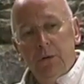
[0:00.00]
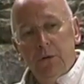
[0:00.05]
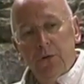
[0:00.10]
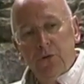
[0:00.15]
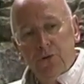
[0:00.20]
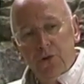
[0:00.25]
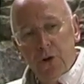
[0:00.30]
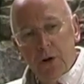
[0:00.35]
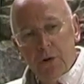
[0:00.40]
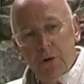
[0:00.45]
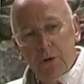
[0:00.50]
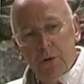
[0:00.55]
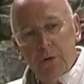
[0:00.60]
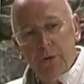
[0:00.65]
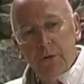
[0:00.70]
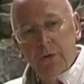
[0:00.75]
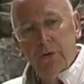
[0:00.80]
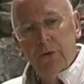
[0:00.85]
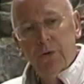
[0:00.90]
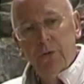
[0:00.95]

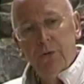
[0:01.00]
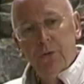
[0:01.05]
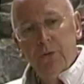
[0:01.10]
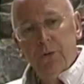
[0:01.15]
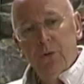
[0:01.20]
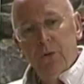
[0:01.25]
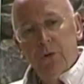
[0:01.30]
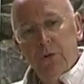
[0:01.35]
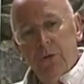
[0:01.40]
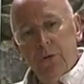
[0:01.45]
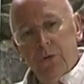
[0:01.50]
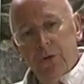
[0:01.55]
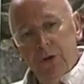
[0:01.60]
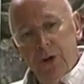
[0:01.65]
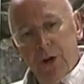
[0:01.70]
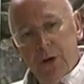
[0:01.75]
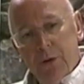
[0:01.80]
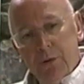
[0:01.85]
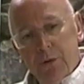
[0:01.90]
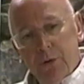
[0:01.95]
struggles, all of the
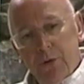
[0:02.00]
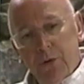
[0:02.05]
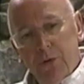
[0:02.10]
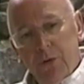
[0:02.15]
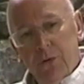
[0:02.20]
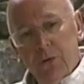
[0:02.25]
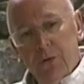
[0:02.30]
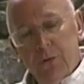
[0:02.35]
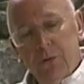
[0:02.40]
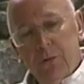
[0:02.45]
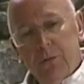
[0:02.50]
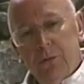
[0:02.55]
doubts,